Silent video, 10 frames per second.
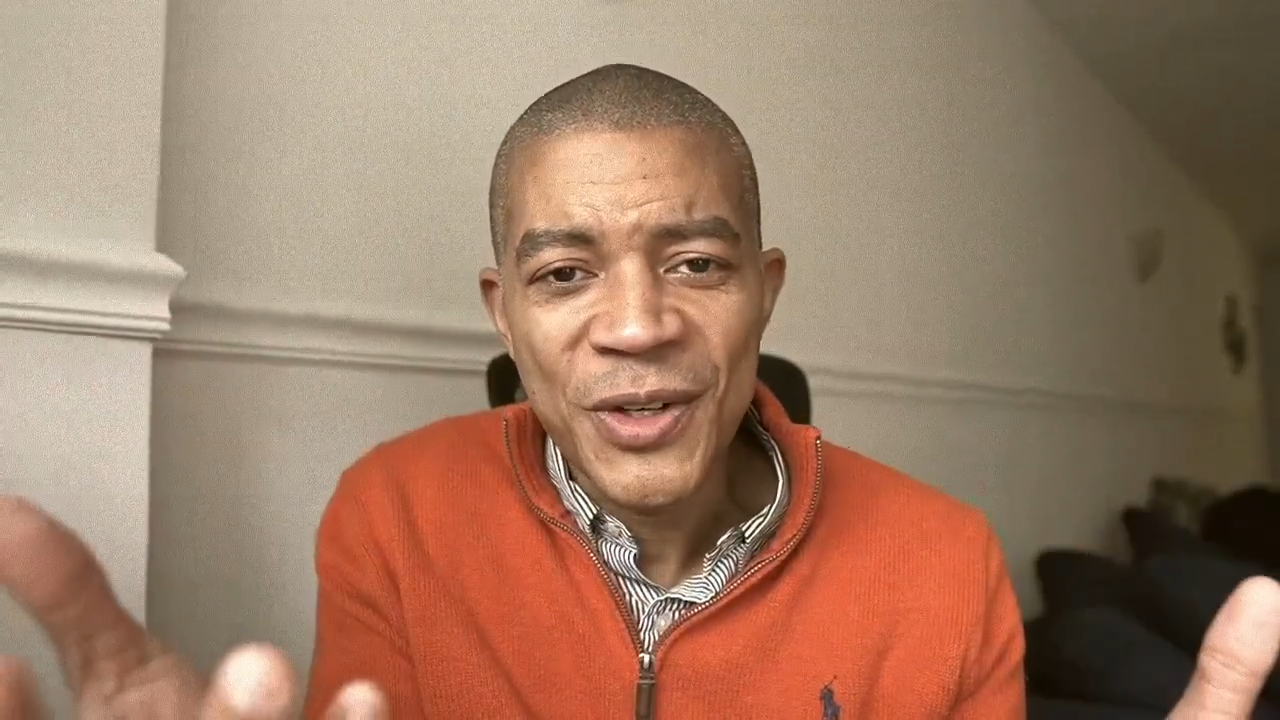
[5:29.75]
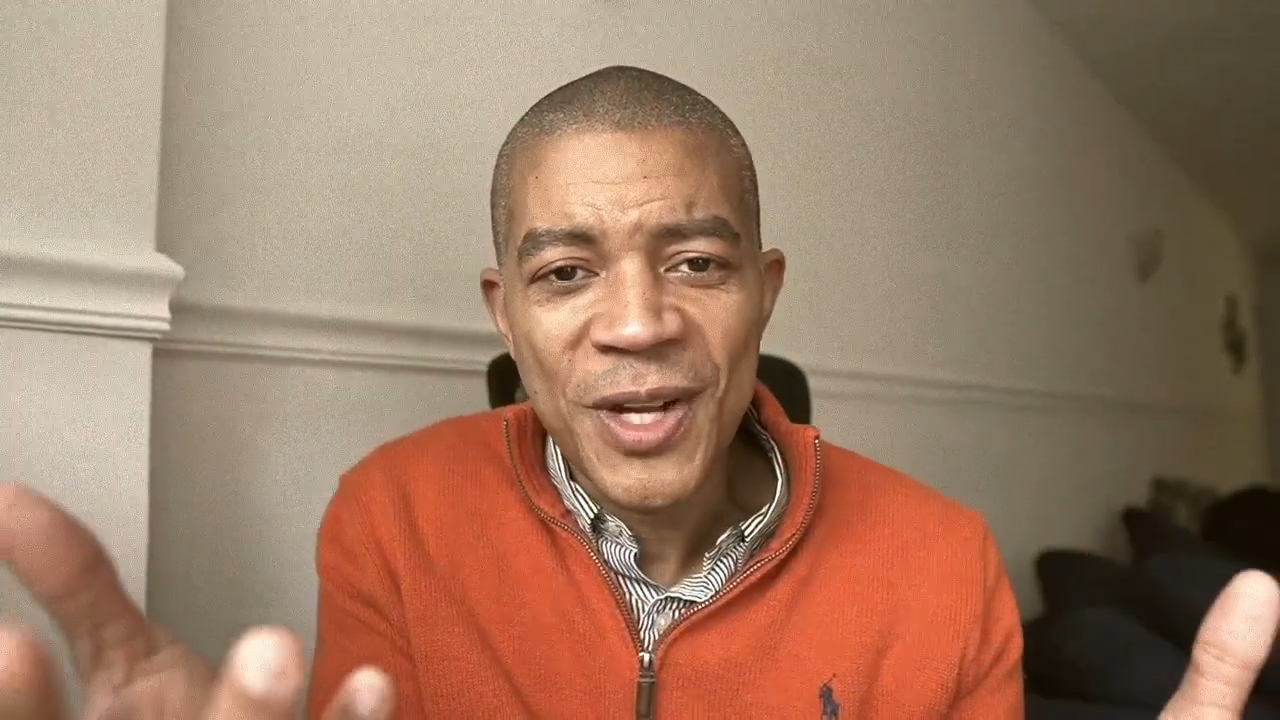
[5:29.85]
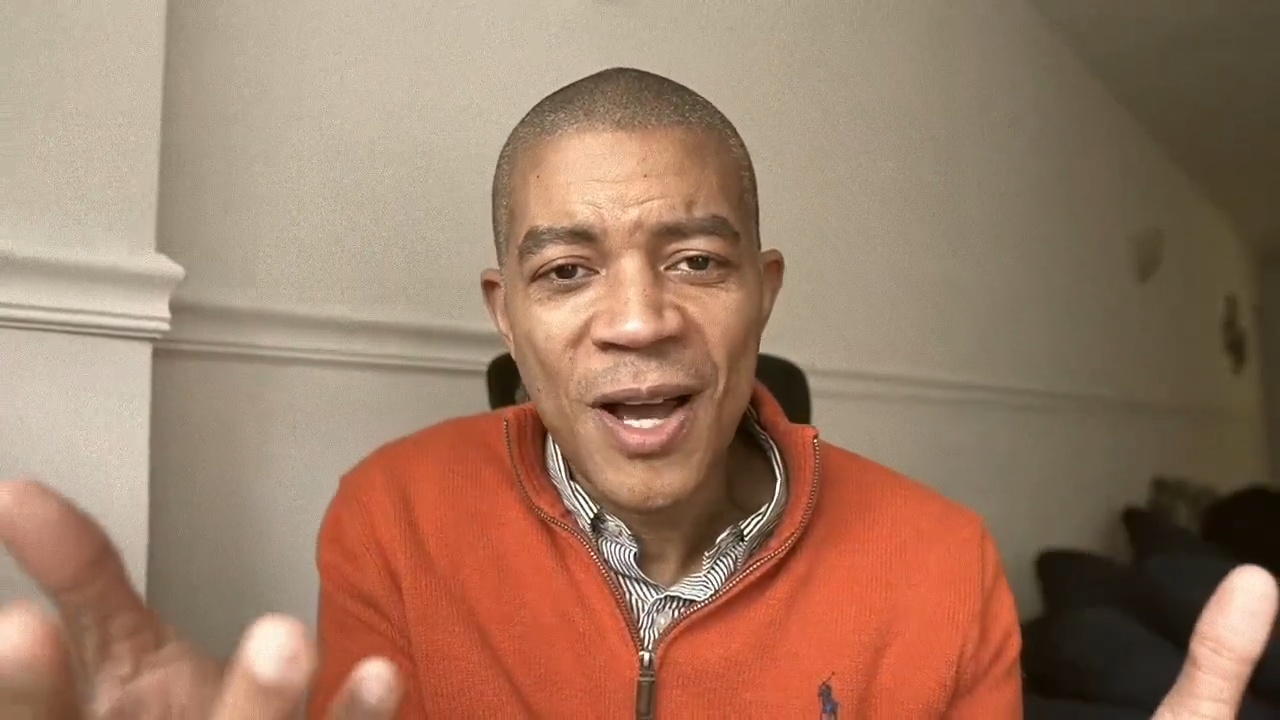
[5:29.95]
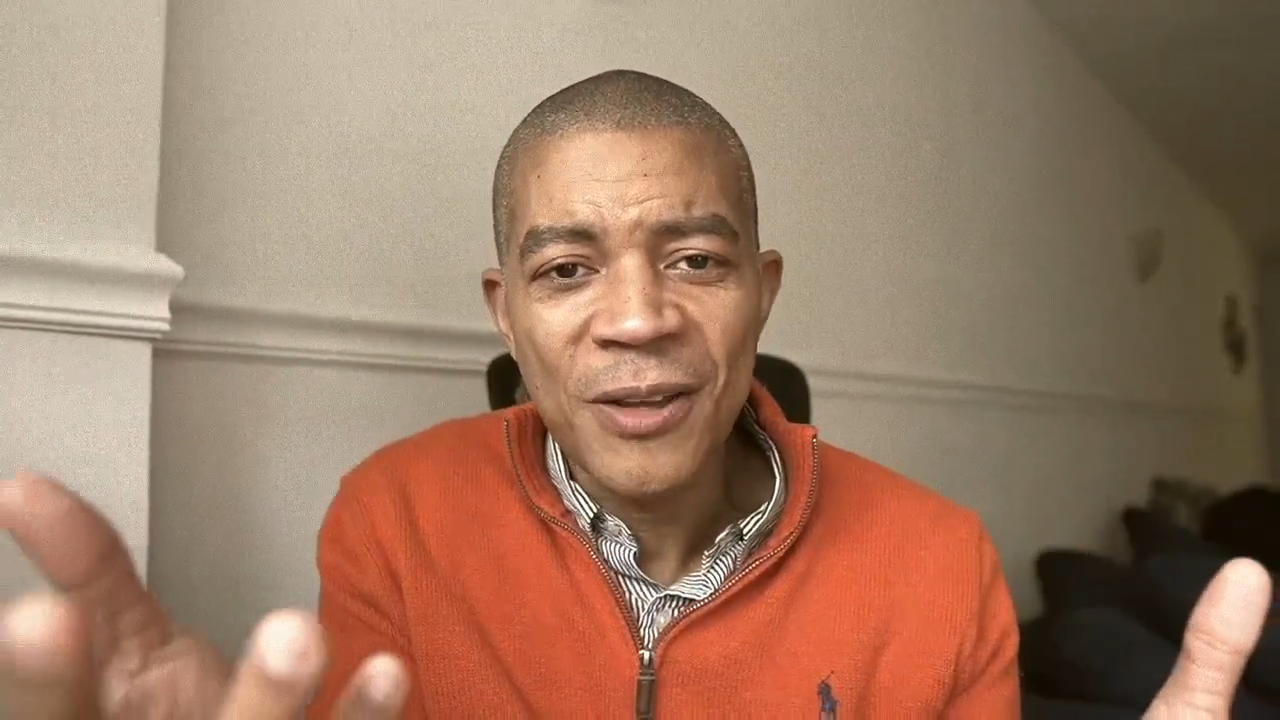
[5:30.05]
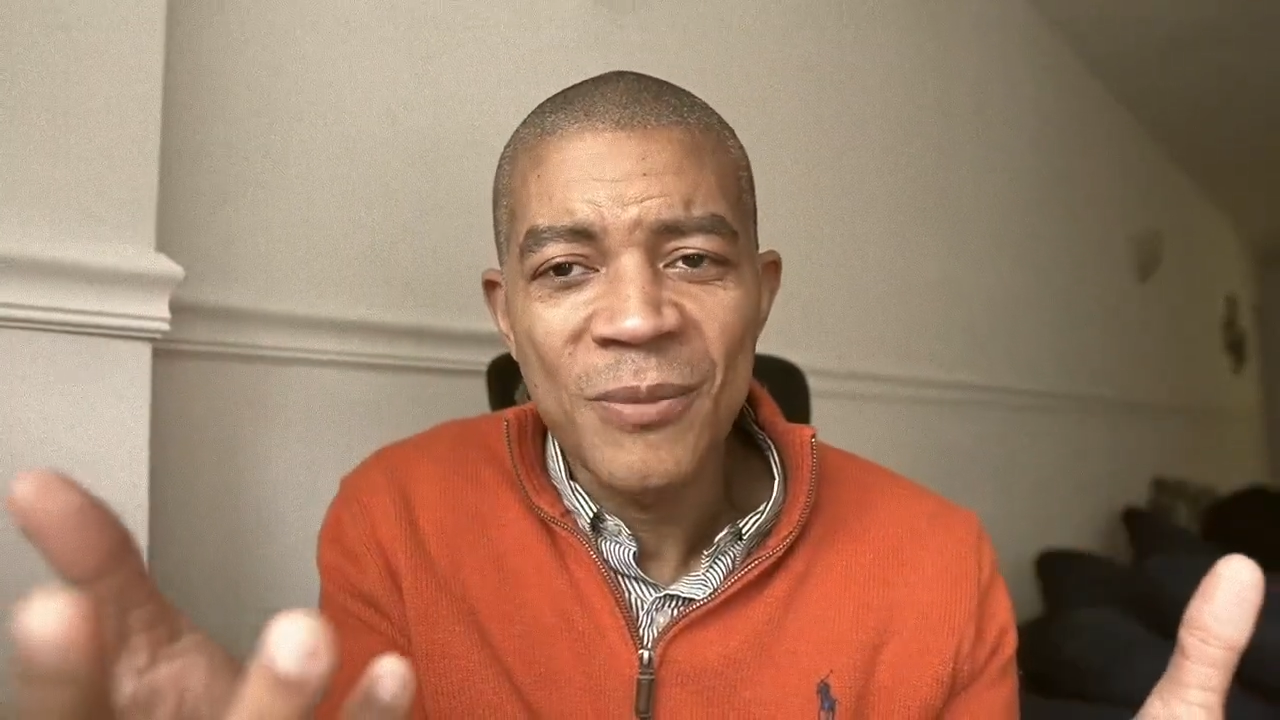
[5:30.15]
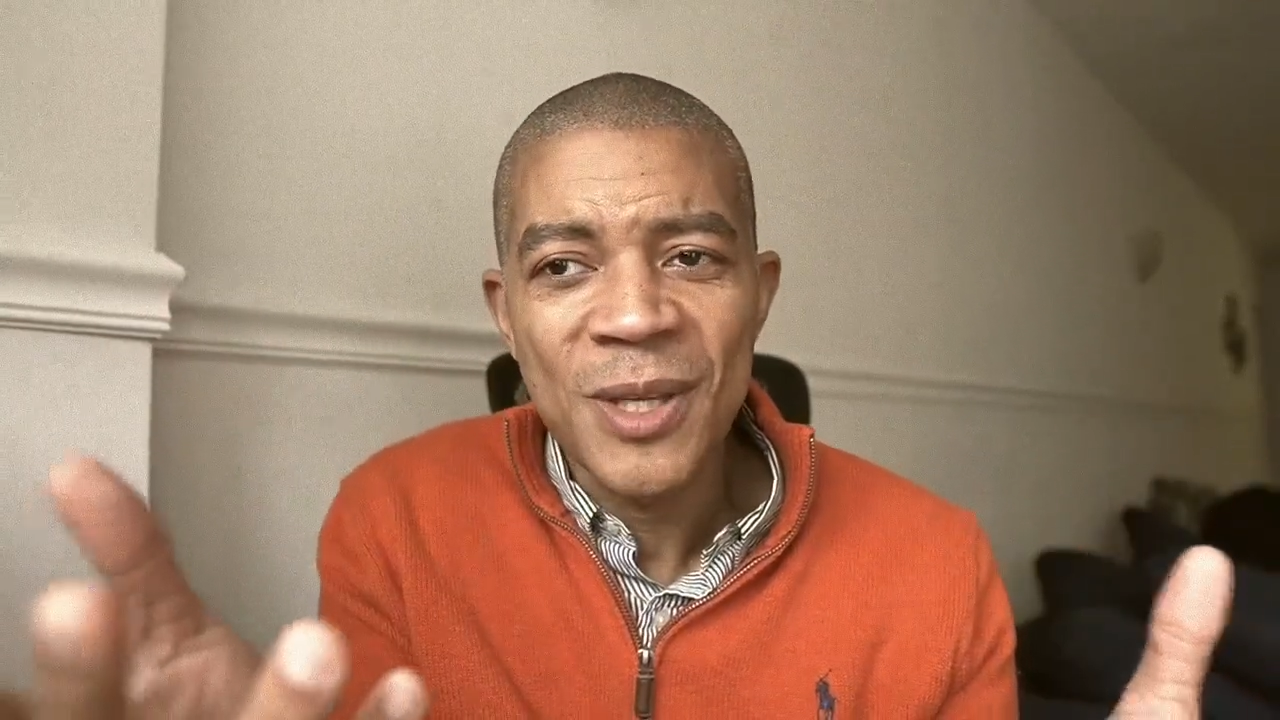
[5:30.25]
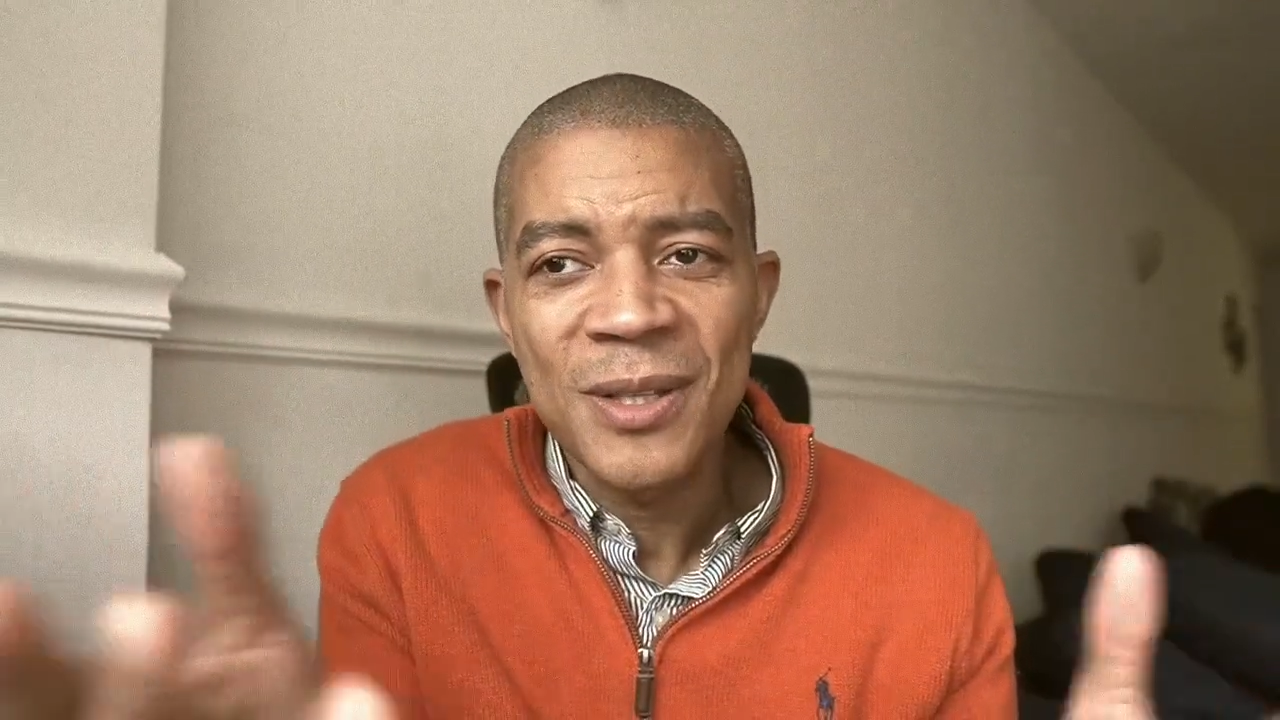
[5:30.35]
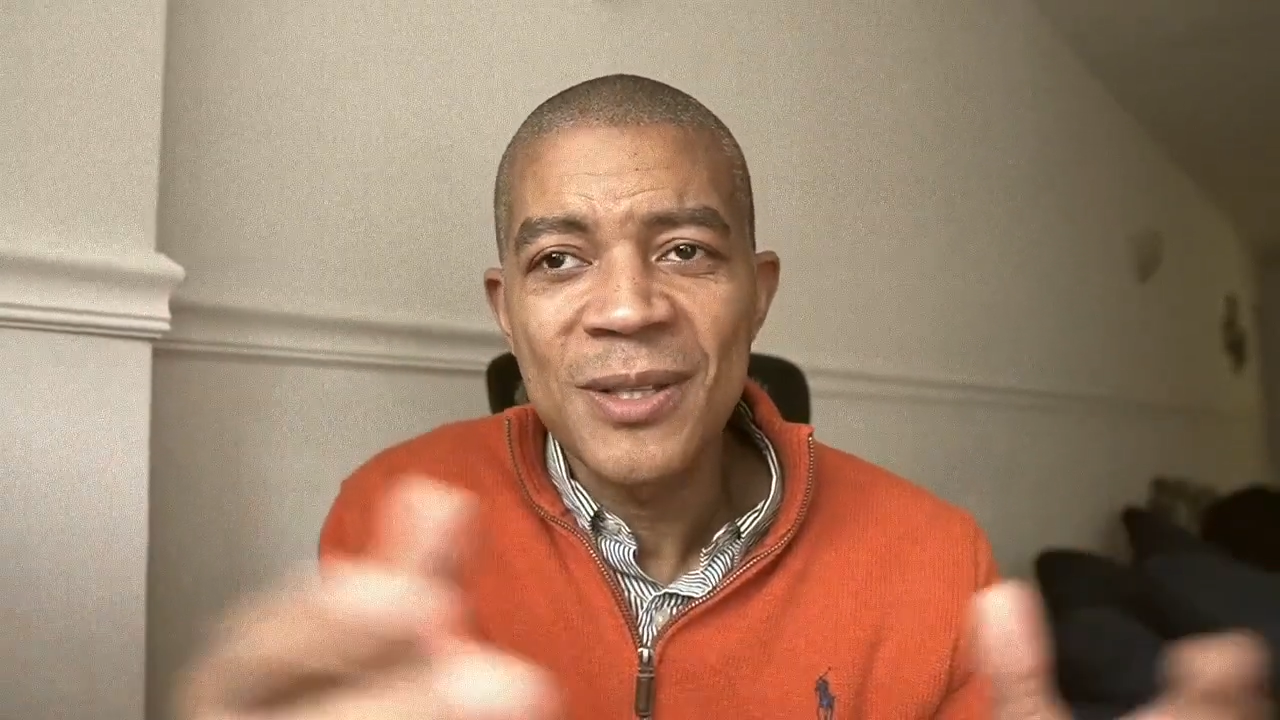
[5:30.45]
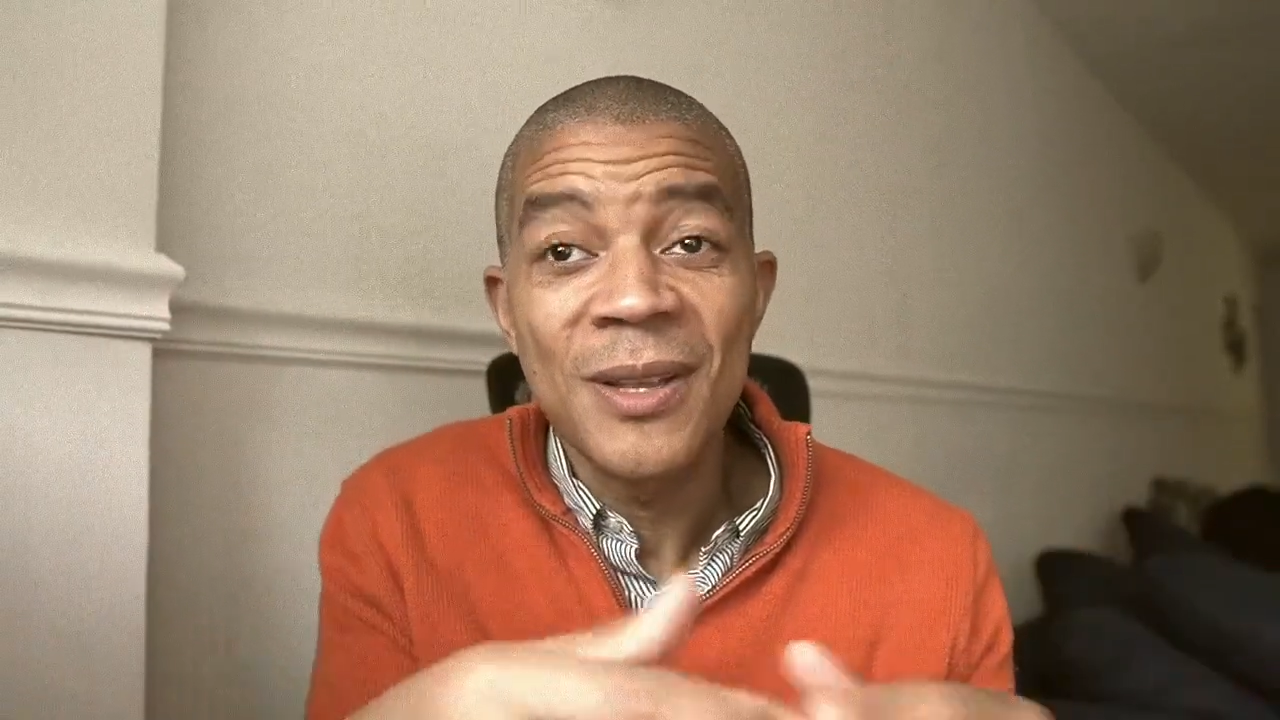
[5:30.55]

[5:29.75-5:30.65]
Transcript: documents,